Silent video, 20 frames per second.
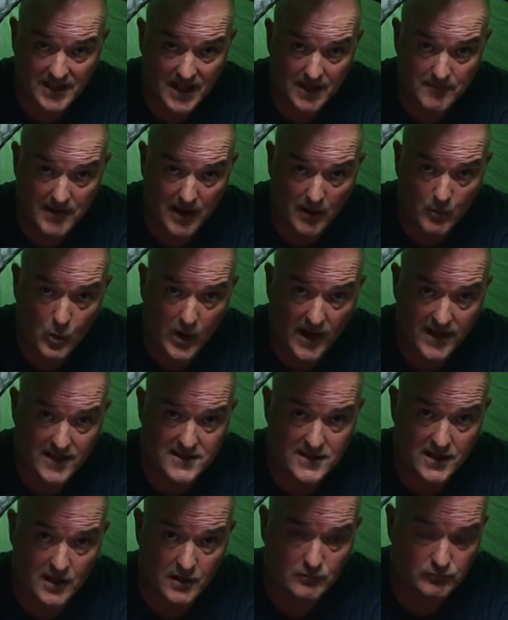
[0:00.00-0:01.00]
Keep that
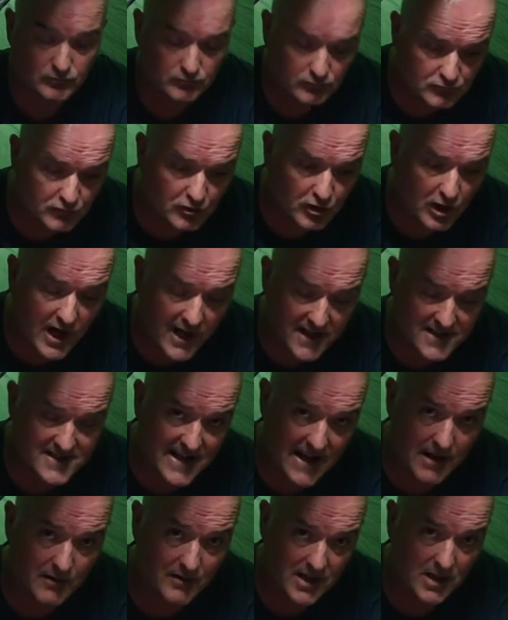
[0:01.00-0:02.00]
weight to right
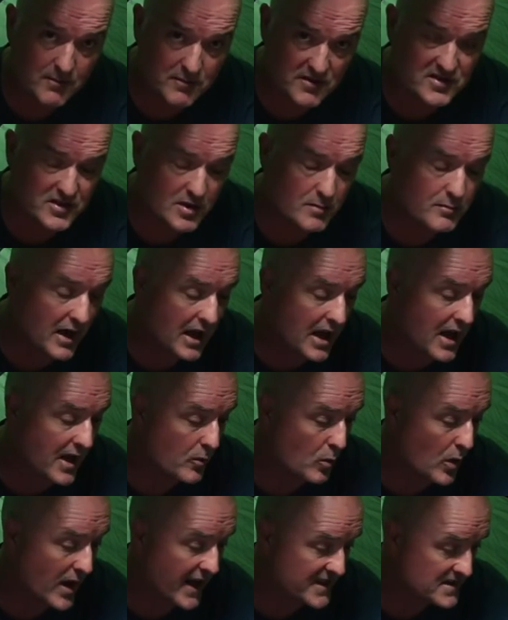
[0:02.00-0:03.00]
down, keep it super
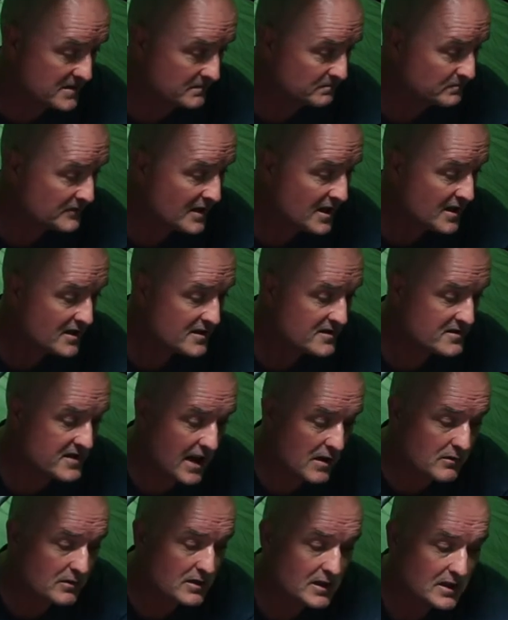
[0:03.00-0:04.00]
lightweight.
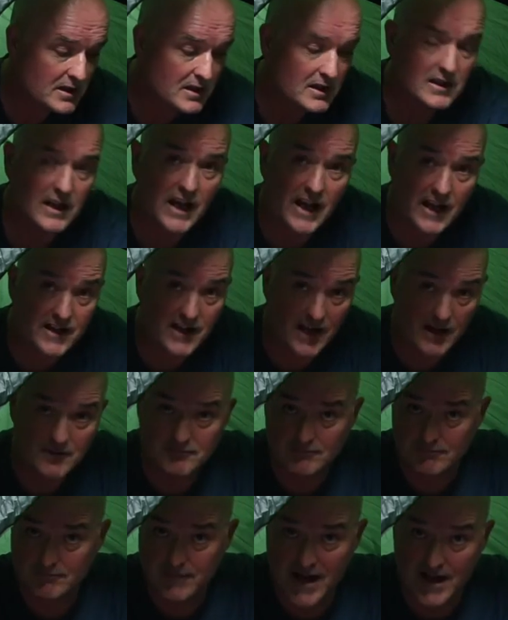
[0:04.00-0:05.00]
So,
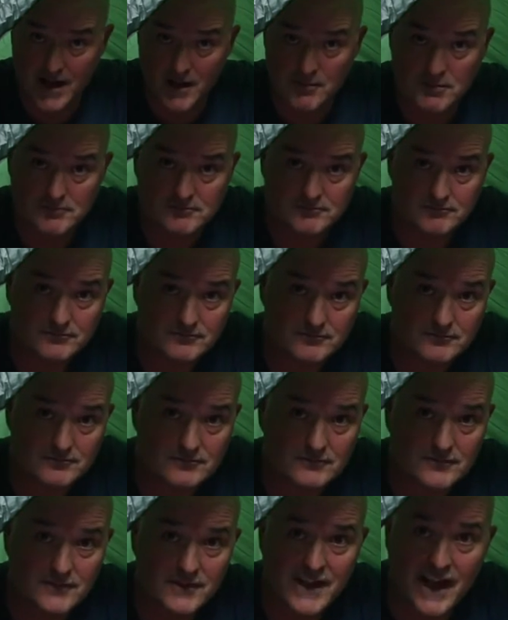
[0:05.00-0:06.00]
man up,
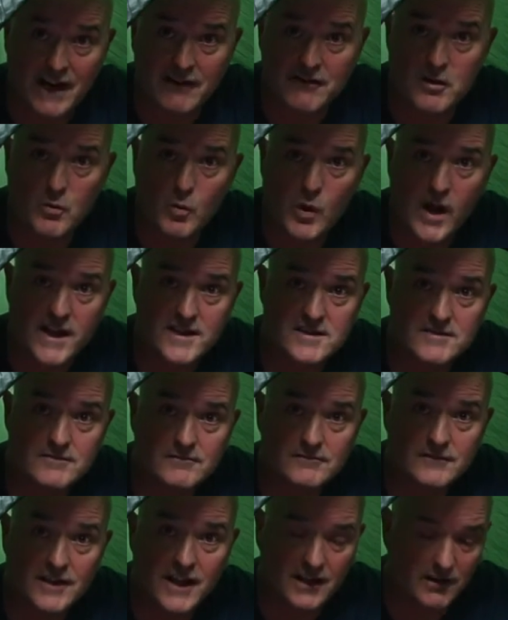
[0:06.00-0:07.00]
carry the
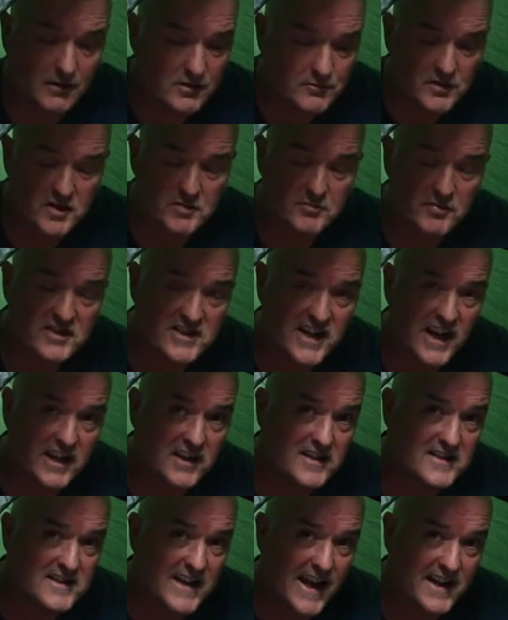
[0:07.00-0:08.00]
weight, it'll just
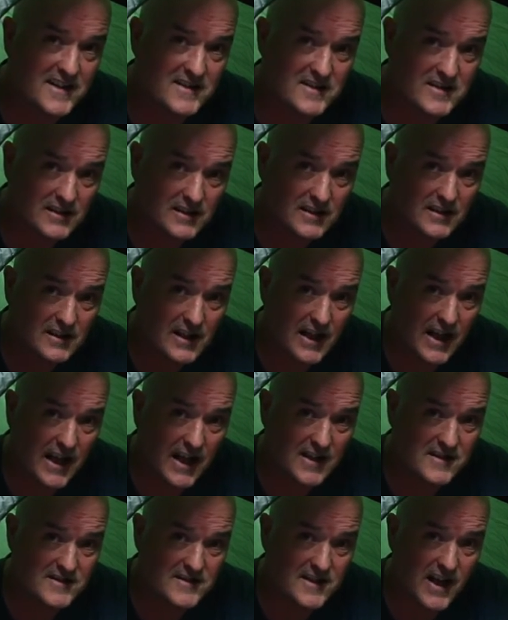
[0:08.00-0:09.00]
protect your tent
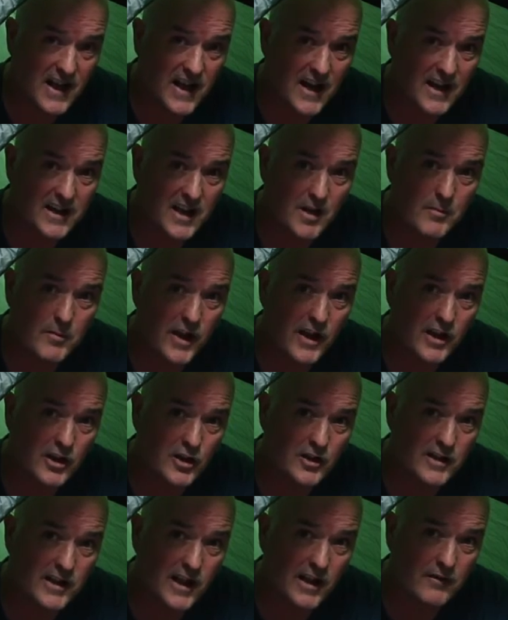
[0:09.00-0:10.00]
and keep it in
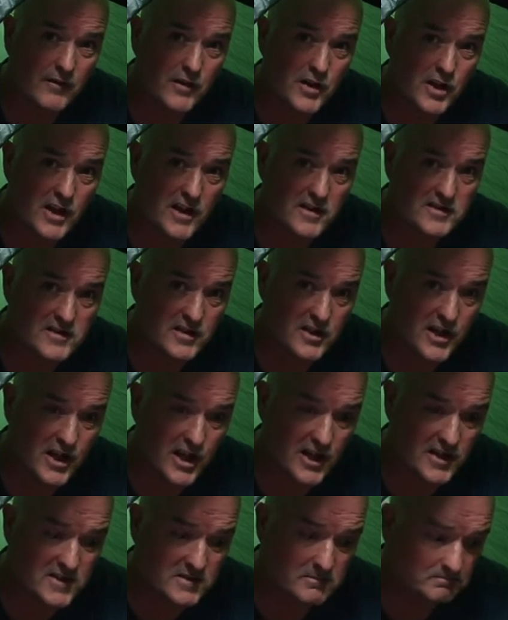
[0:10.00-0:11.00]
good nick for years and
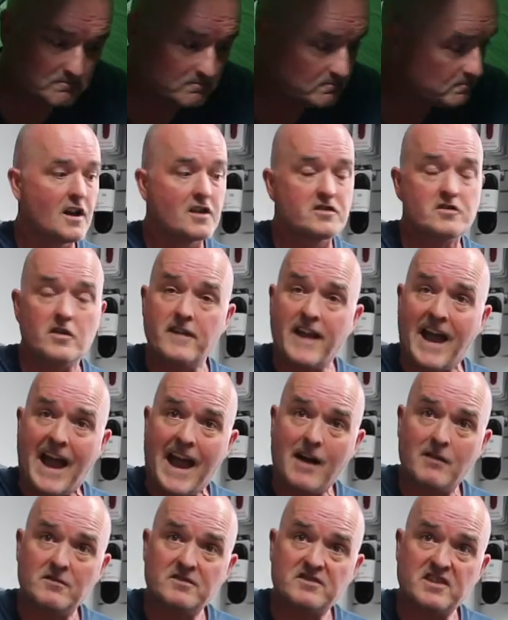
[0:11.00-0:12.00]
years. So on
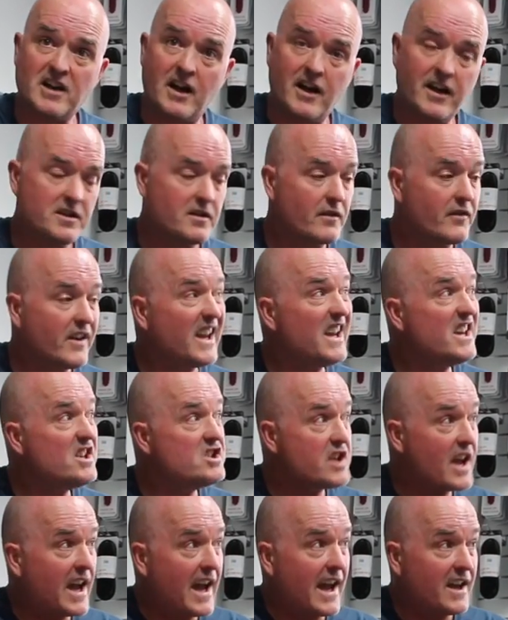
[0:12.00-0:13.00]
the outside of
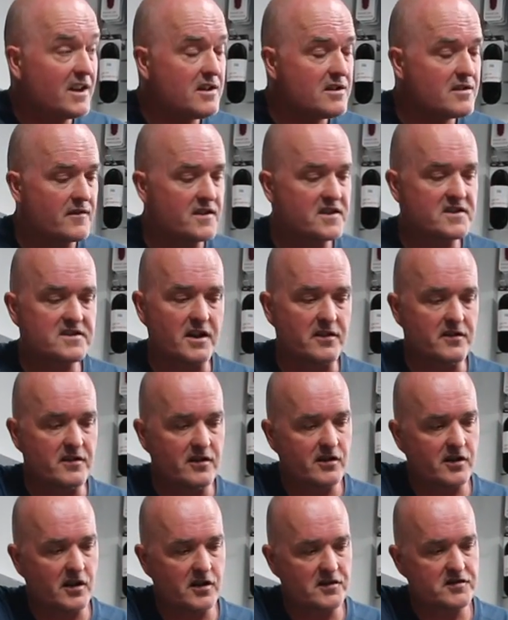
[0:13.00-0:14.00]
each end of the
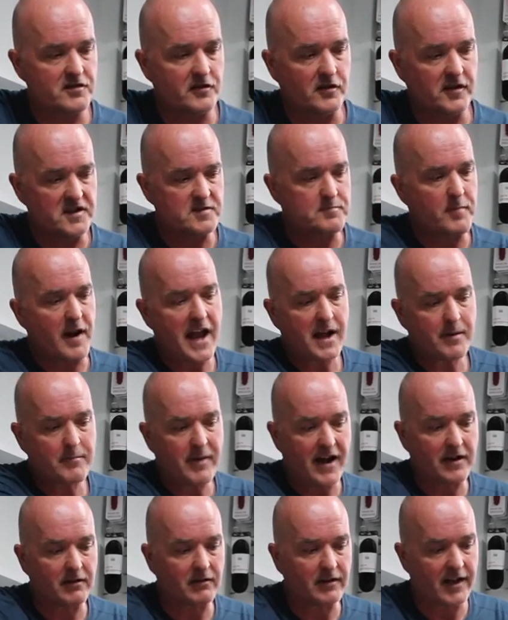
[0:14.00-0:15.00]
Southern Cross, you've got this black
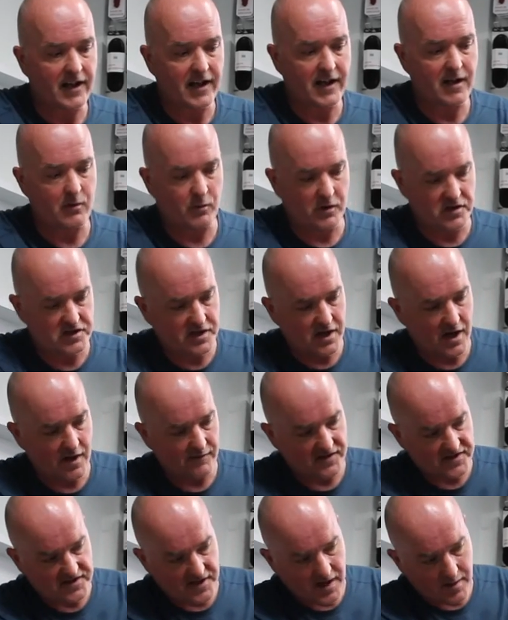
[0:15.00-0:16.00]
panel here, which
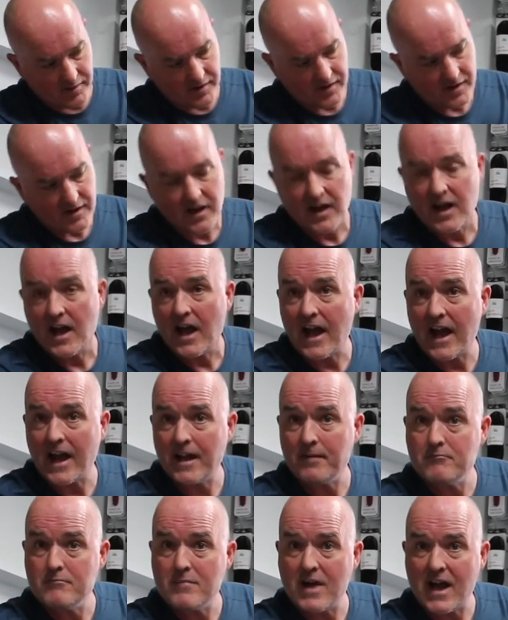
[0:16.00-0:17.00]
covers up
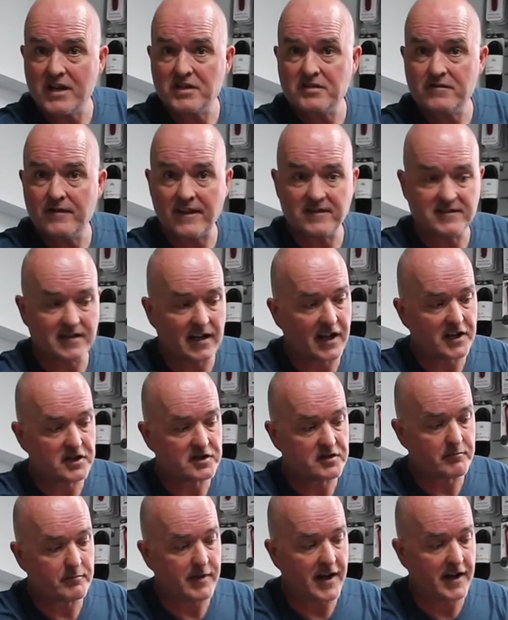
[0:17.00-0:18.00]
a mesh
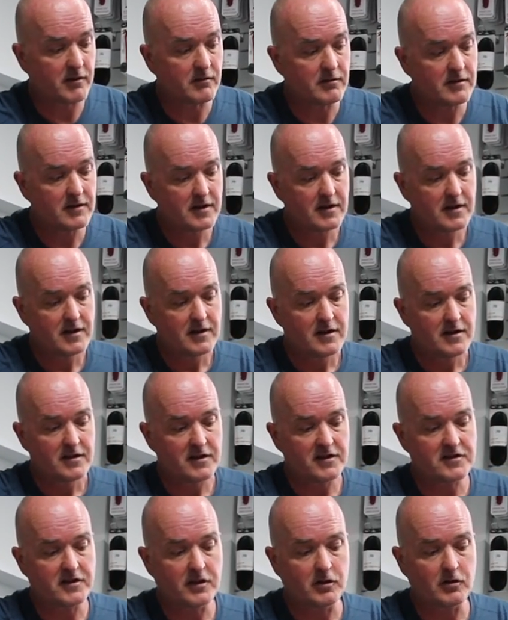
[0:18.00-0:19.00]
ventilation panel.
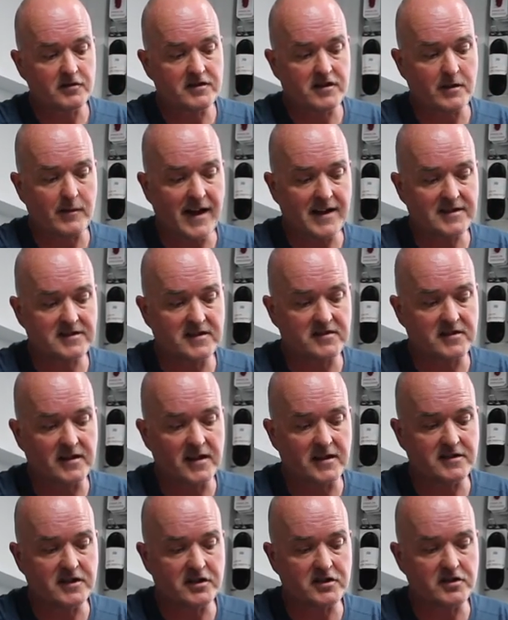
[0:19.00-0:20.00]
This can also act as
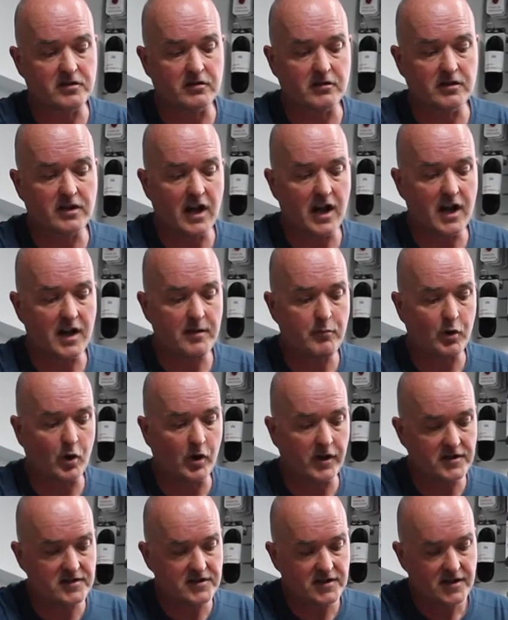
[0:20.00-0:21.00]
an additional guide
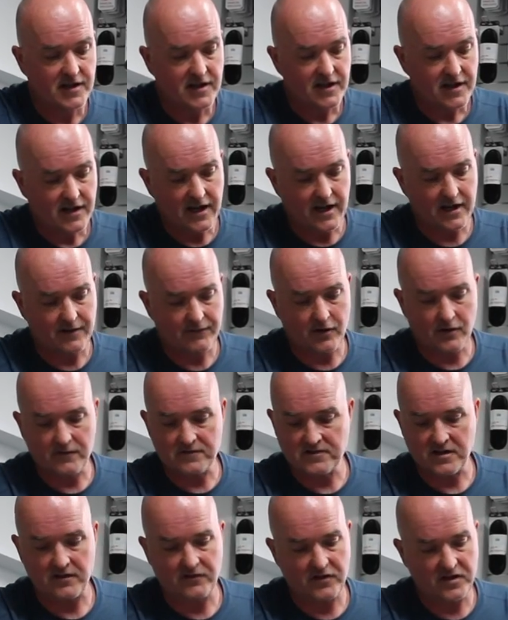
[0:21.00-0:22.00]
point. And if
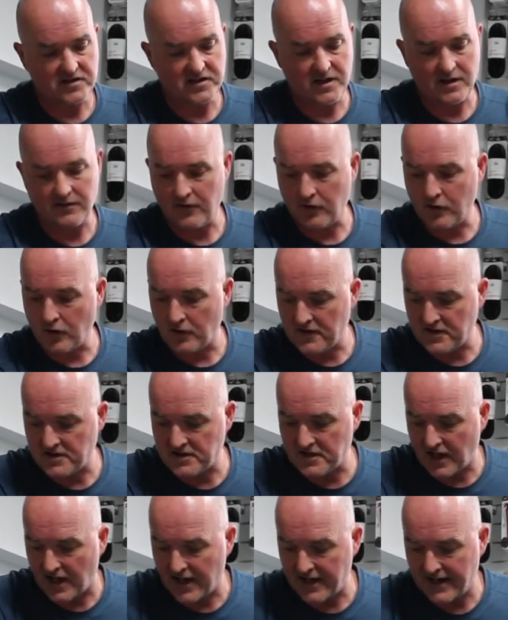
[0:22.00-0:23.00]
you've got
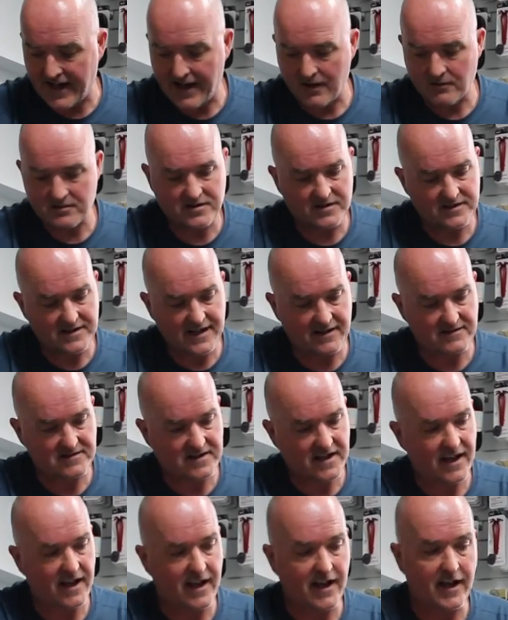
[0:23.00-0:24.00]
this guide out down
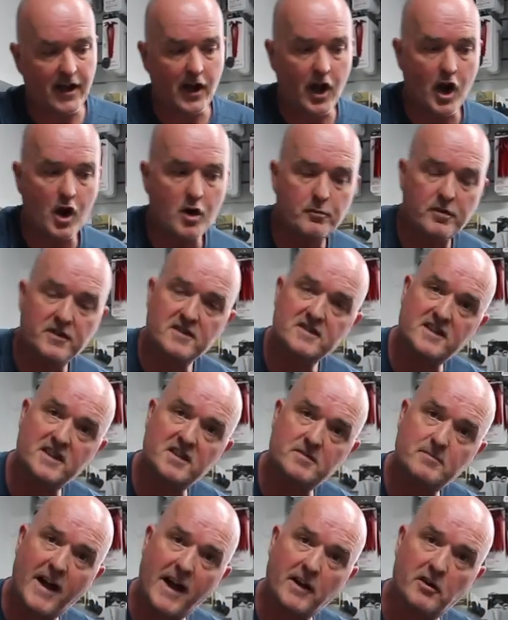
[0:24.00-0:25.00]
to here, it opens
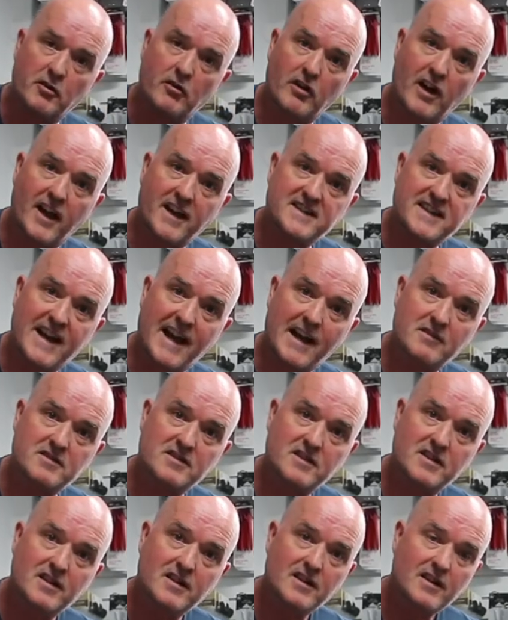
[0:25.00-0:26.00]
this panel right out.